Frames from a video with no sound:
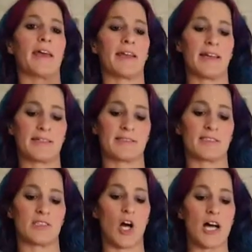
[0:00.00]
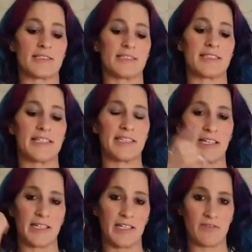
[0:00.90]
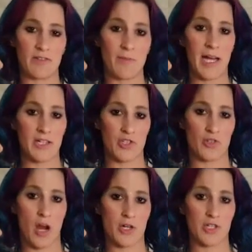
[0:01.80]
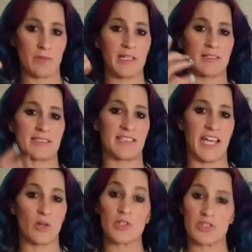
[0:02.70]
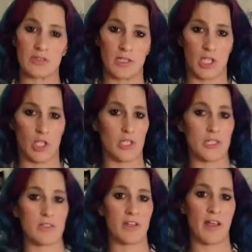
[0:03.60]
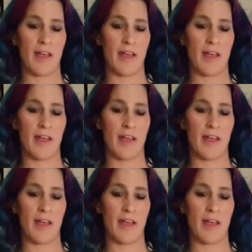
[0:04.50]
It has lost its identity of the mind structure because language is learned,